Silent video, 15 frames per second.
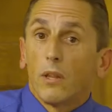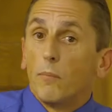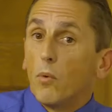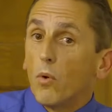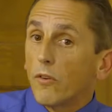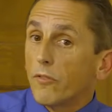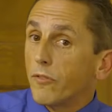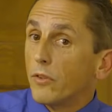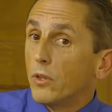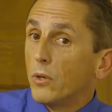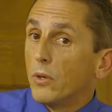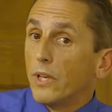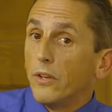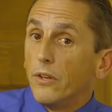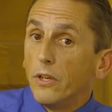the more
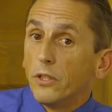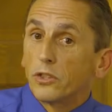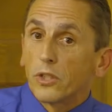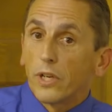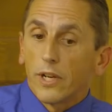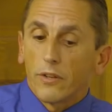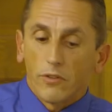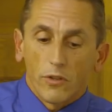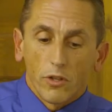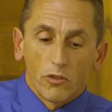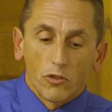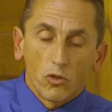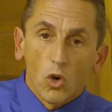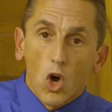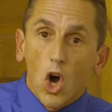fluid and nutrients, the
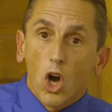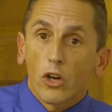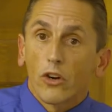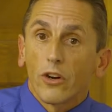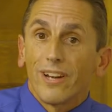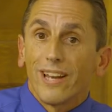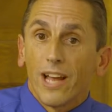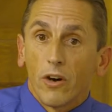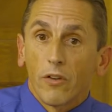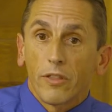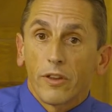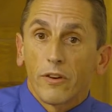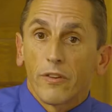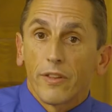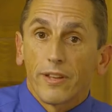stronger and
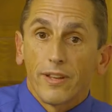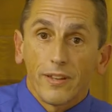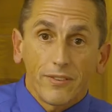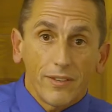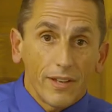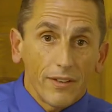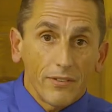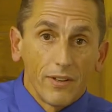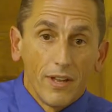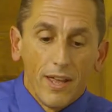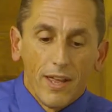healthier the disc is.